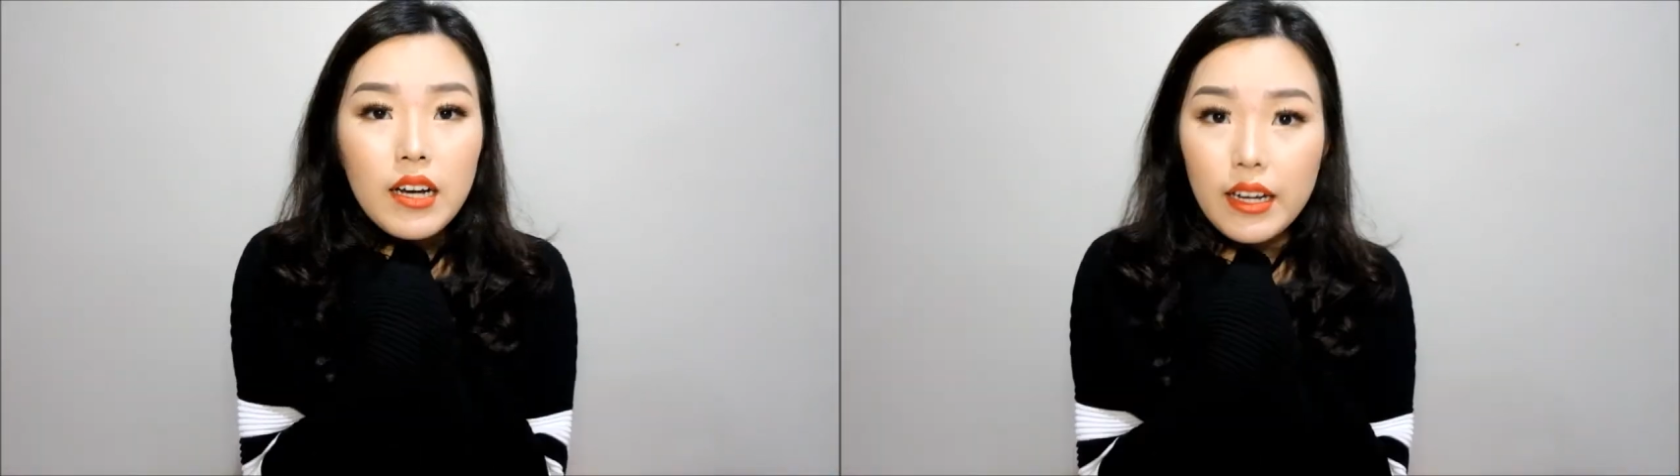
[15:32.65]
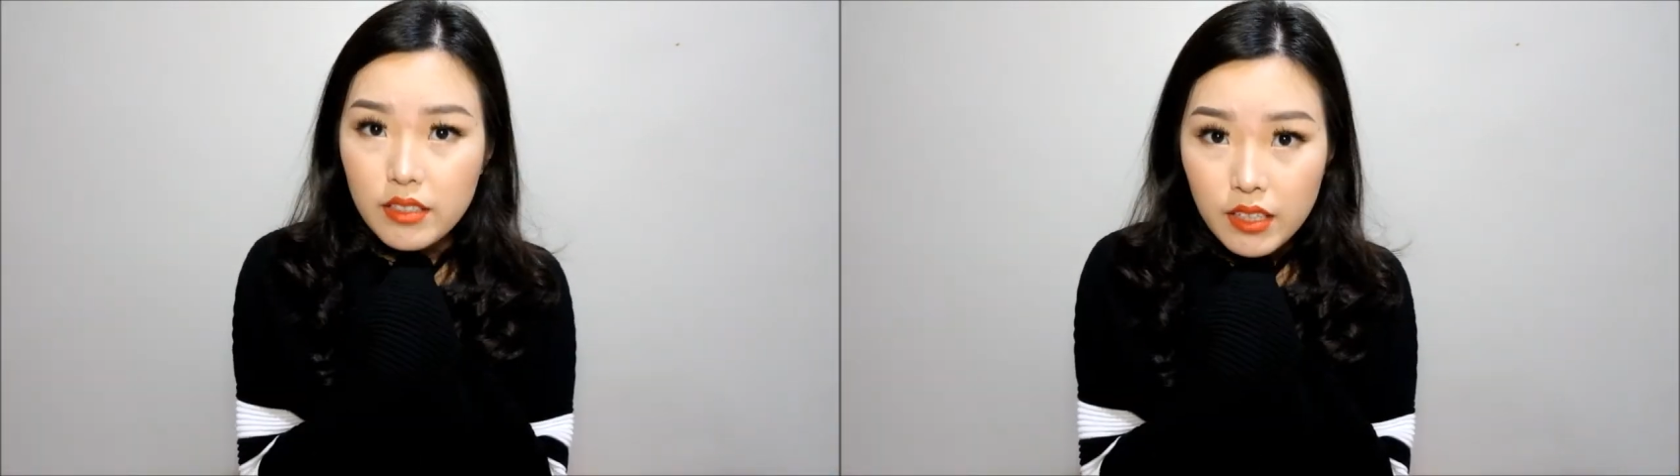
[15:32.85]

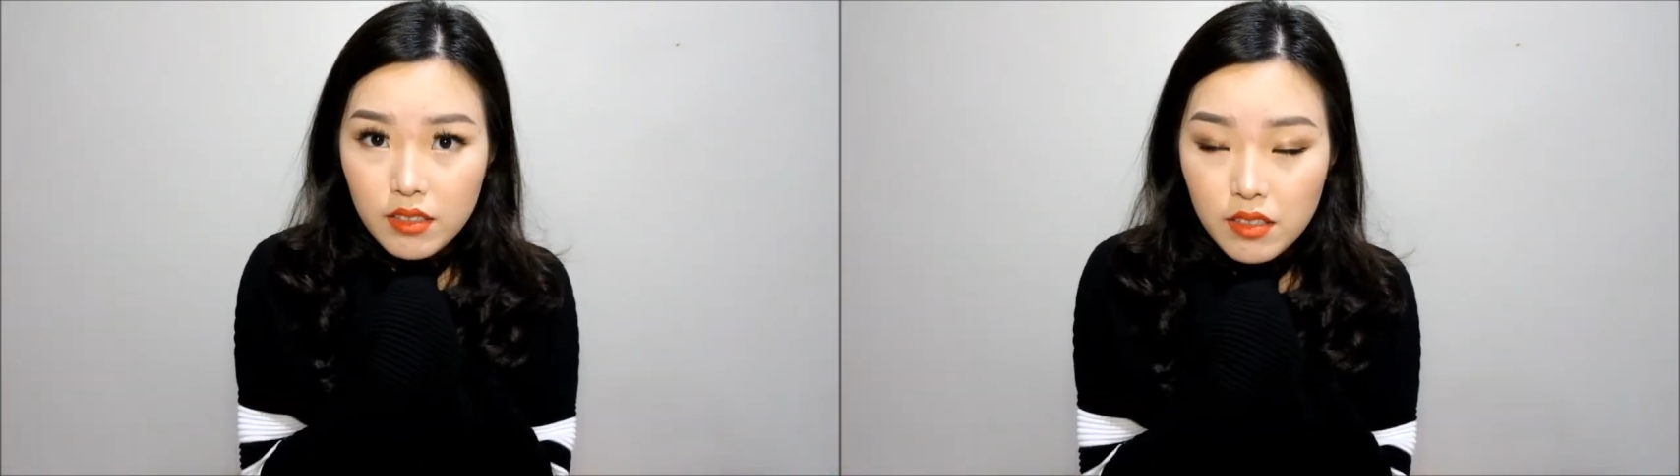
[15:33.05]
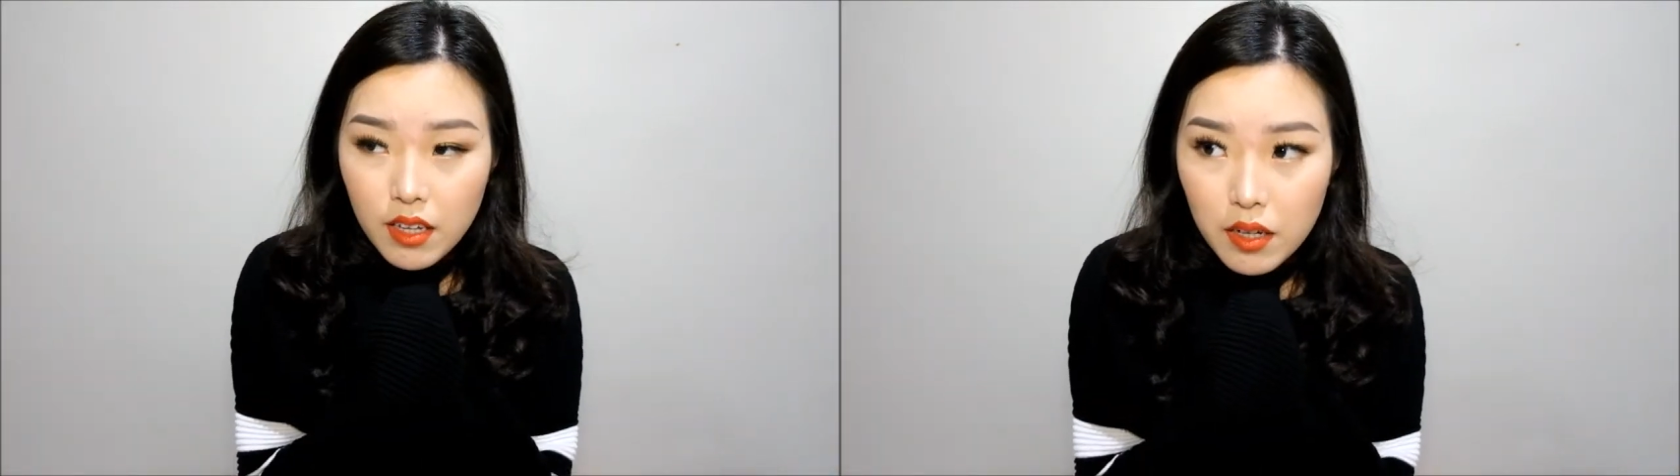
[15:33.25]
I
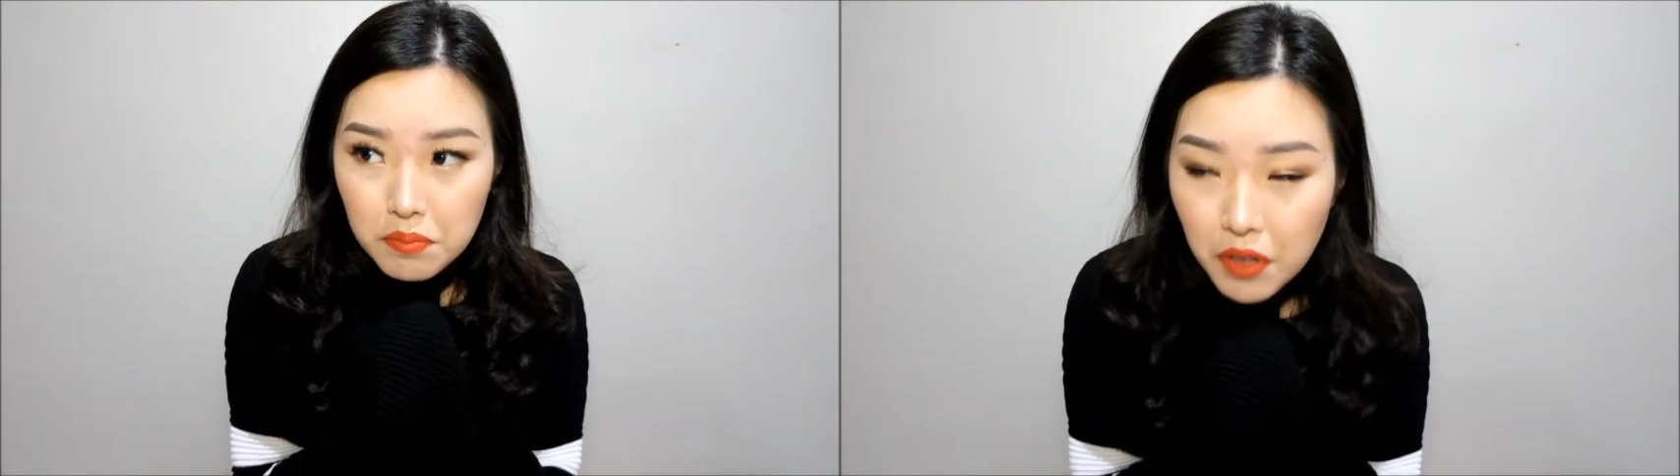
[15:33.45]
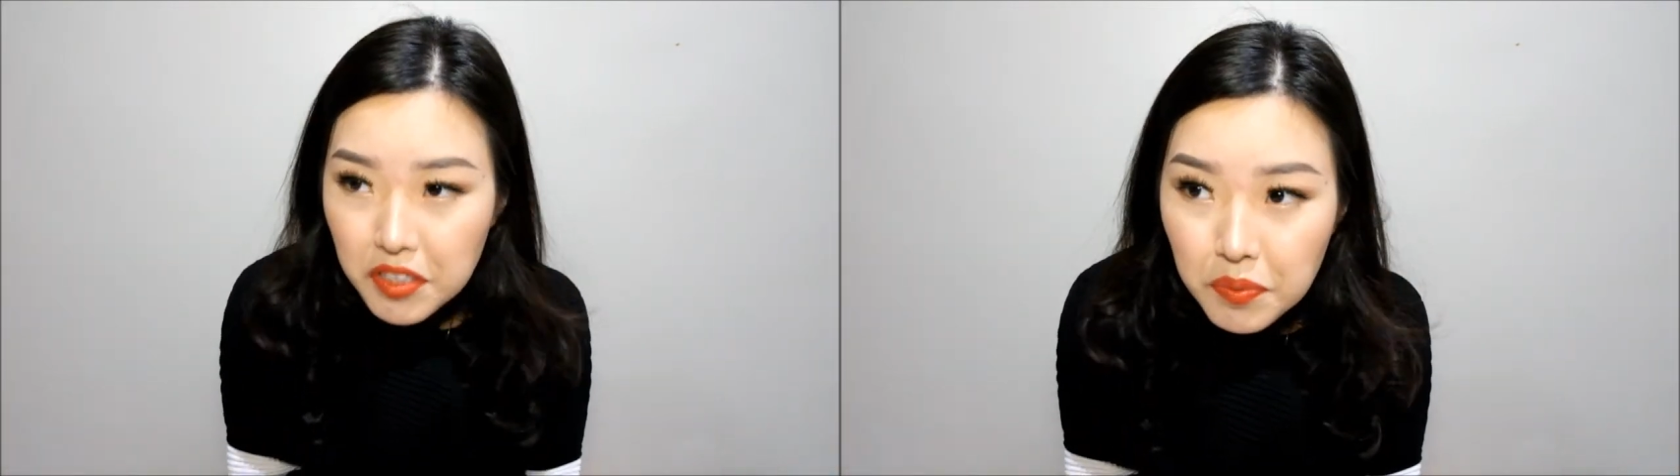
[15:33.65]
think
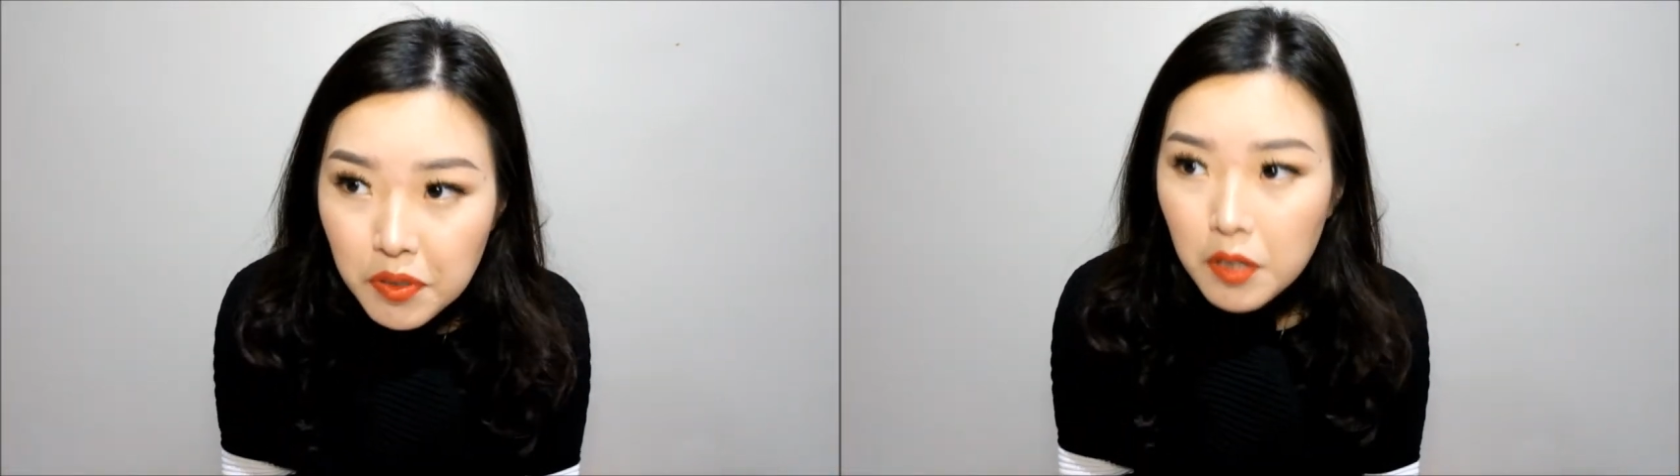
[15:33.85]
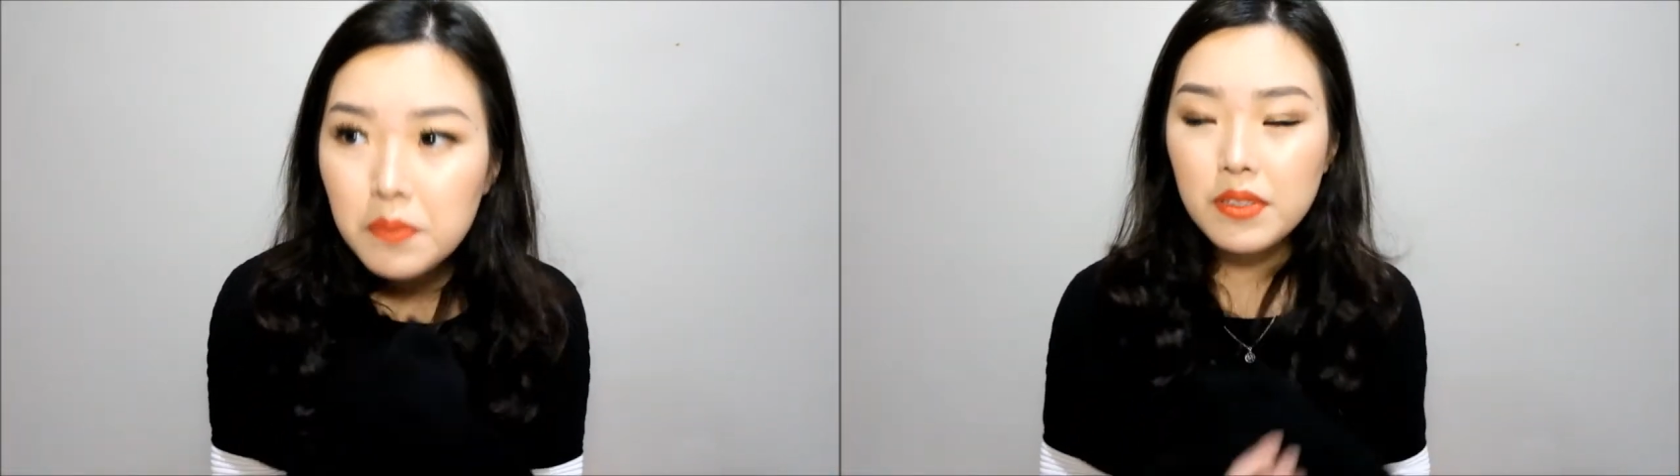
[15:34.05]
most
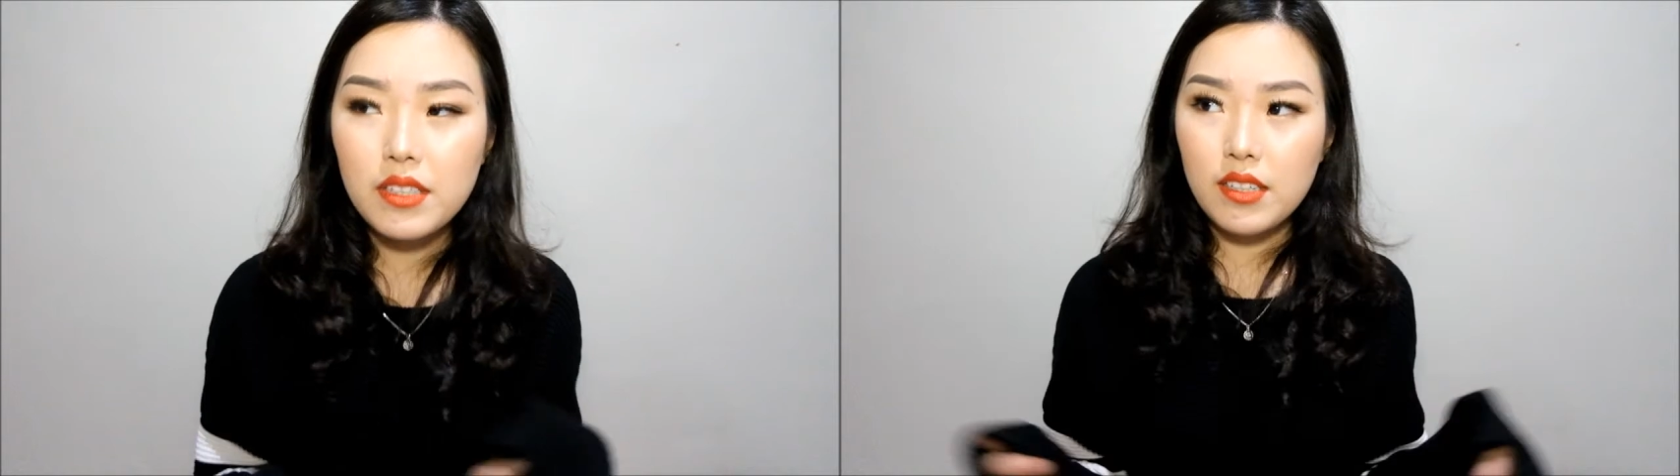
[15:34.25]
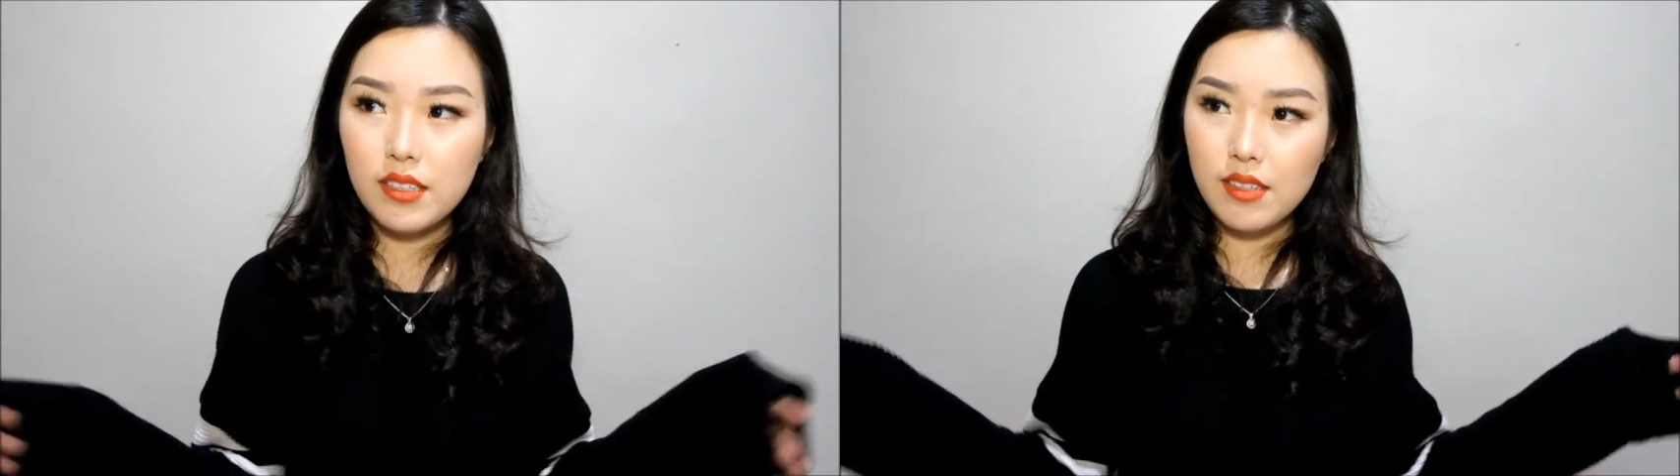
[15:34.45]

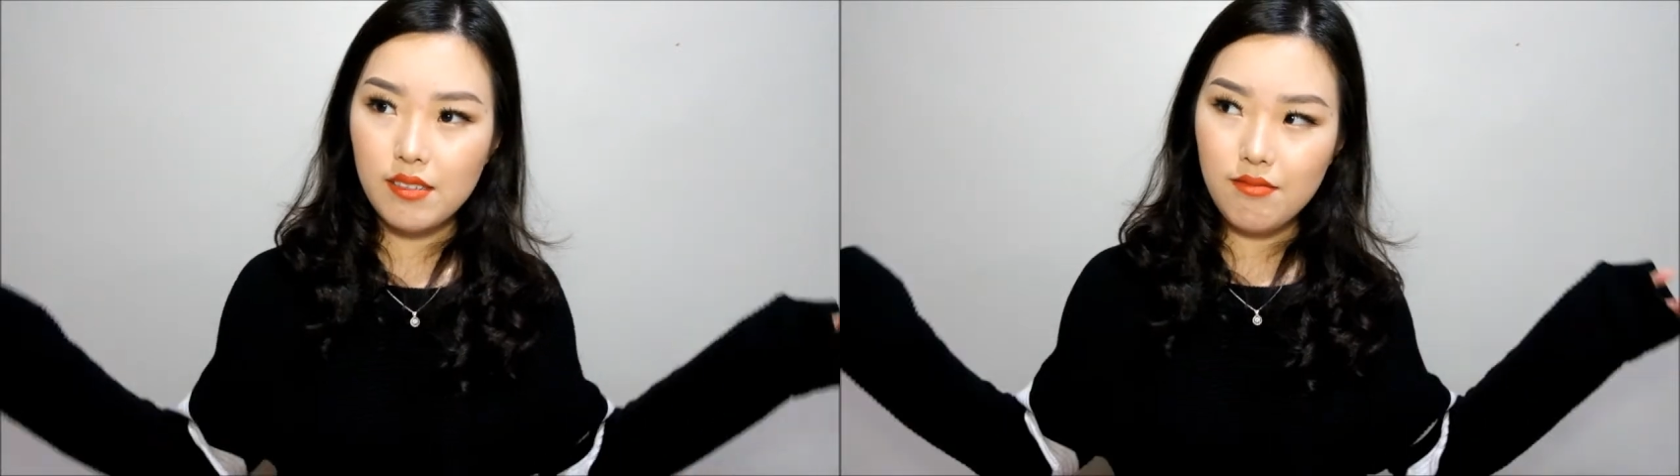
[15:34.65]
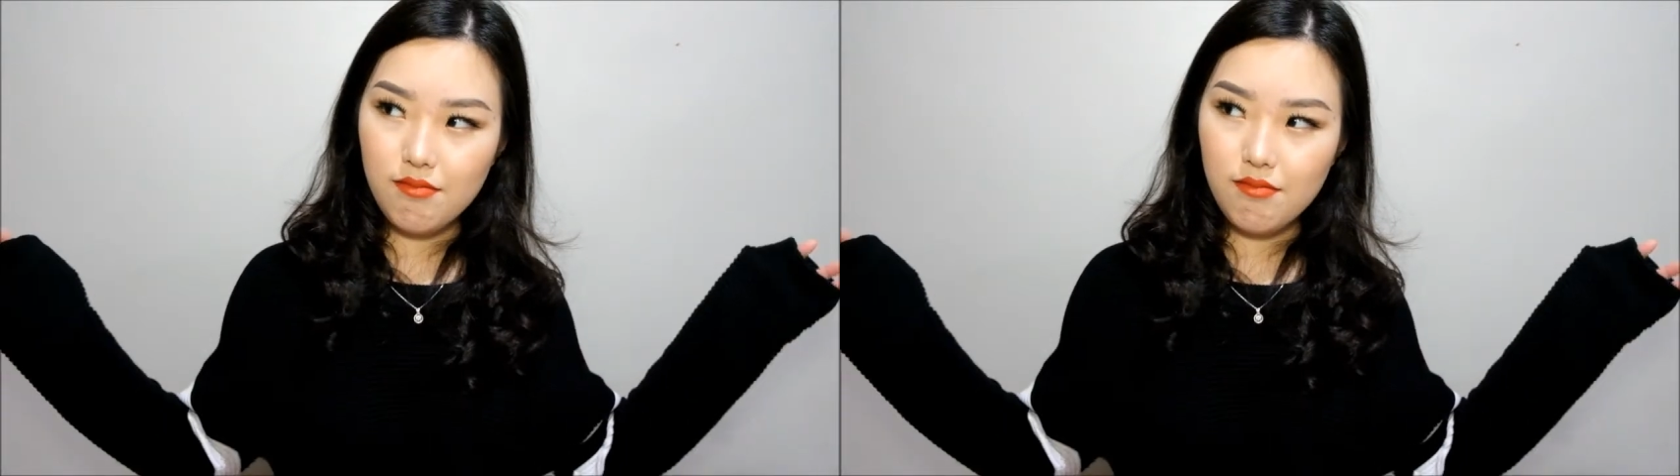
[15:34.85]
probably